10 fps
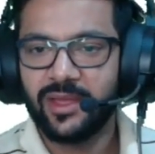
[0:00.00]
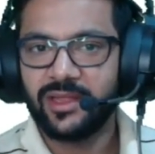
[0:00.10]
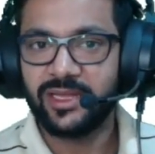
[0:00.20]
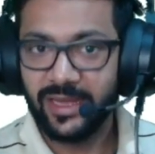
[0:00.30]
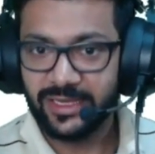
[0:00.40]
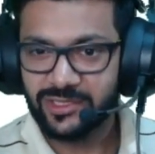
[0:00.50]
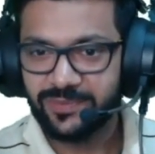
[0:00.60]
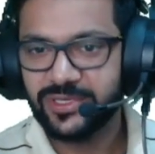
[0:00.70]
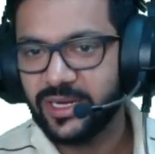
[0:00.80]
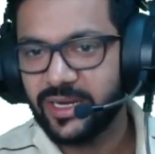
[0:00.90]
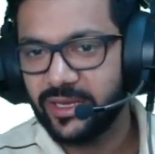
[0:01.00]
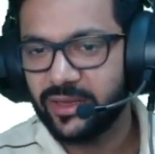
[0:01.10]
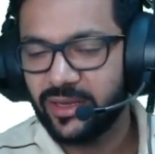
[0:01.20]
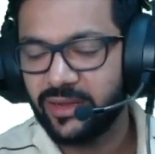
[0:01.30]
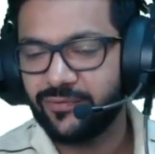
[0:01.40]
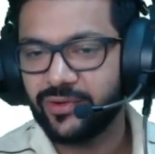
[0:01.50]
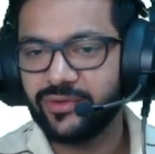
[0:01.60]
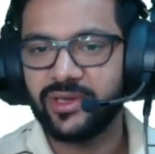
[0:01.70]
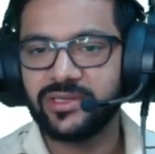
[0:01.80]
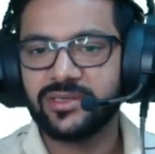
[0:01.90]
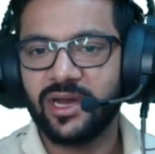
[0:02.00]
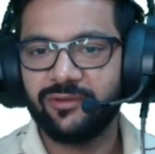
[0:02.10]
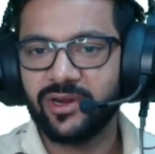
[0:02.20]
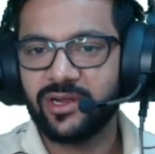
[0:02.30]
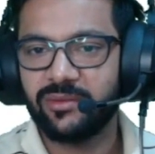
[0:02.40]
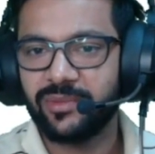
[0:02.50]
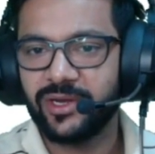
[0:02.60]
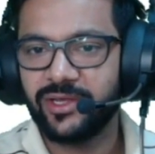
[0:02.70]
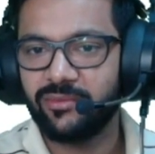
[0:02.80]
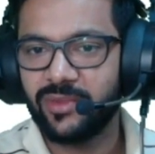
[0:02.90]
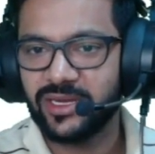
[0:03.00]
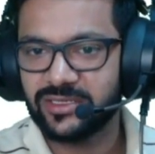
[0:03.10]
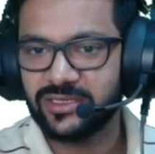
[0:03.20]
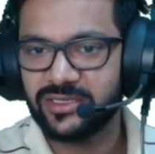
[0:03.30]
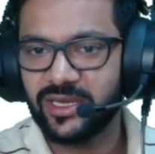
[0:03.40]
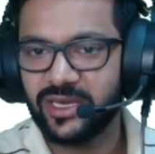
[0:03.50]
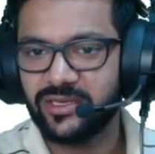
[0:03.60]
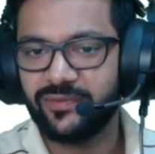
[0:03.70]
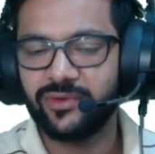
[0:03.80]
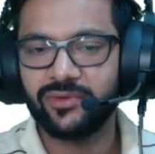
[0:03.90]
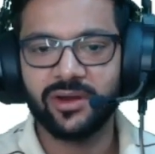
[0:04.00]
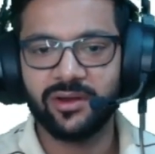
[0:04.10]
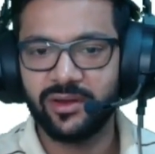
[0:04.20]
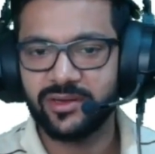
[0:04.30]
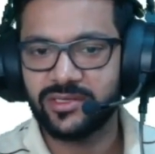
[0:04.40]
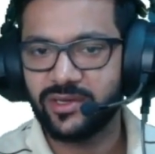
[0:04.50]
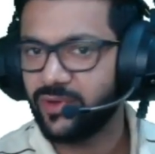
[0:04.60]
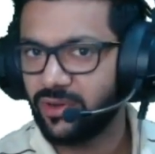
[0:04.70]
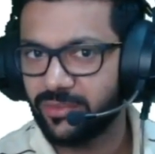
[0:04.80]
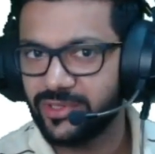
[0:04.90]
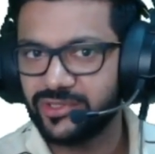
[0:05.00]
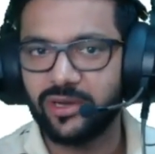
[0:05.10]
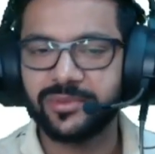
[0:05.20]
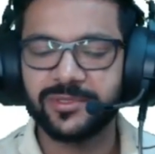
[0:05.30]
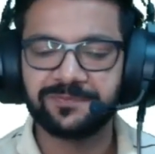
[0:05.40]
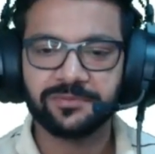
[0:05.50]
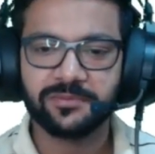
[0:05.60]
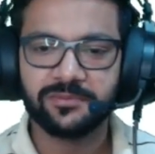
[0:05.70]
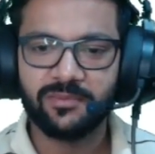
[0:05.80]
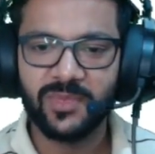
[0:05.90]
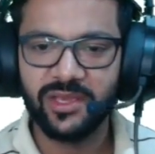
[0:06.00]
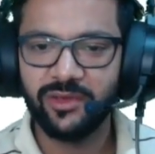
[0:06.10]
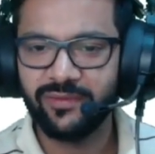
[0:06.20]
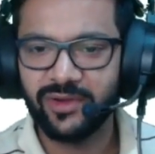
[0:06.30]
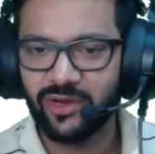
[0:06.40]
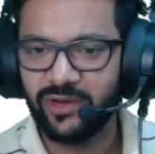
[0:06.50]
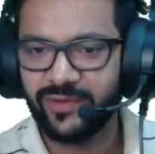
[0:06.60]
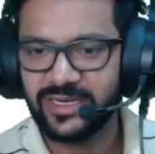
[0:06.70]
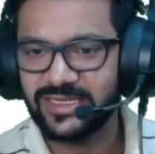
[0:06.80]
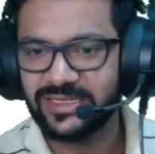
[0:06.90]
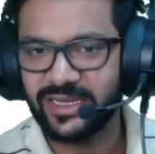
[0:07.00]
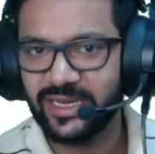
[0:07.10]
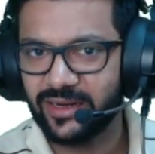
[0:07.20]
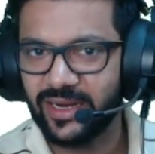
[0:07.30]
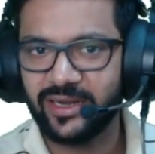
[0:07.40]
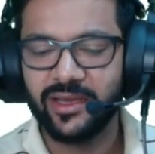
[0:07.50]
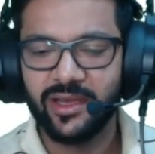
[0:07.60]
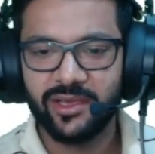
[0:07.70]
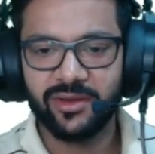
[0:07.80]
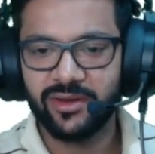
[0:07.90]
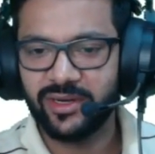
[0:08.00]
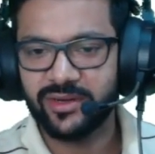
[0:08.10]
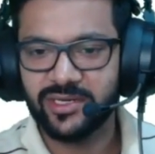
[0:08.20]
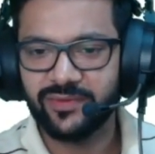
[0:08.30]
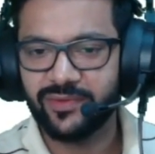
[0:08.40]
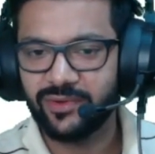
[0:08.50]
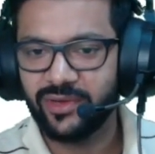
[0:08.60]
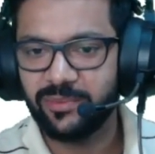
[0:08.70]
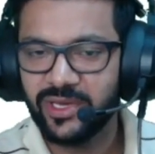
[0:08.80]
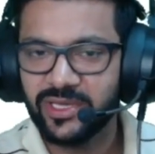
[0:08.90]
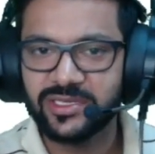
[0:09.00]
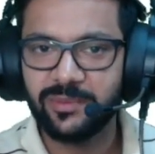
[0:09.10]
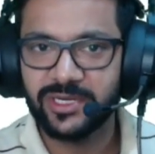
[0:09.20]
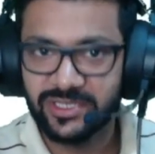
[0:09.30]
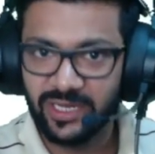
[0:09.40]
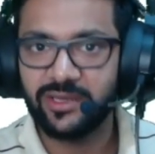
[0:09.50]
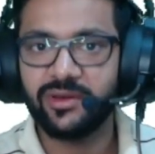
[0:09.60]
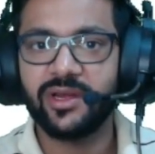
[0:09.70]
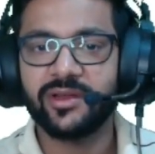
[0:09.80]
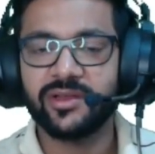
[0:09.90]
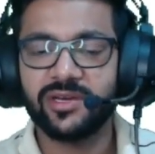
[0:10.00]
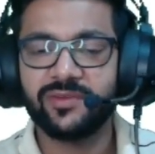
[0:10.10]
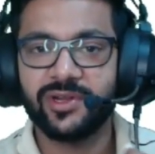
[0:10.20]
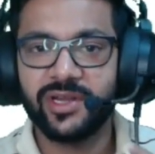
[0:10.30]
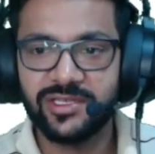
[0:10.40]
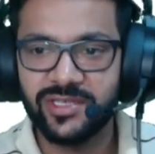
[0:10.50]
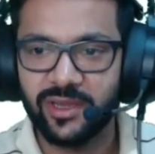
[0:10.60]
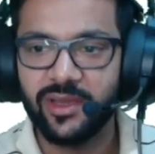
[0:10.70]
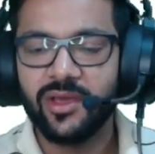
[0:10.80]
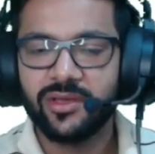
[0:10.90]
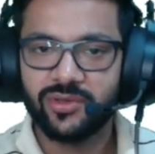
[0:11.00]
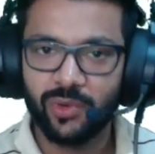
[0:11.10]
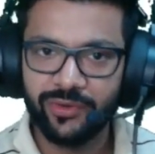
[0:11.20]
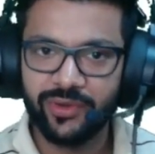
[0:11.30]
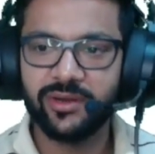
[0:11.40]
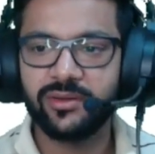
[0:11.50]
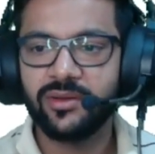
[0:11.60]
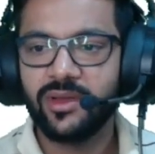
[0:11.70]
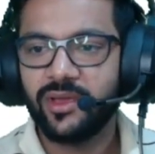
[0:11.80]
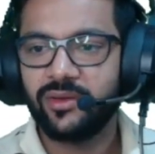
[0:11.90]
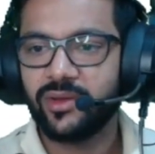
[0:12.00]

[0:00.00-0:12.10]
The next option that I have for you is, after completing your master's, in case if you are not interested for government jobs, you haven't qualified CSIR NET, you are not interested for doing a PhD, but still you are interested for teaching. So what you can do, you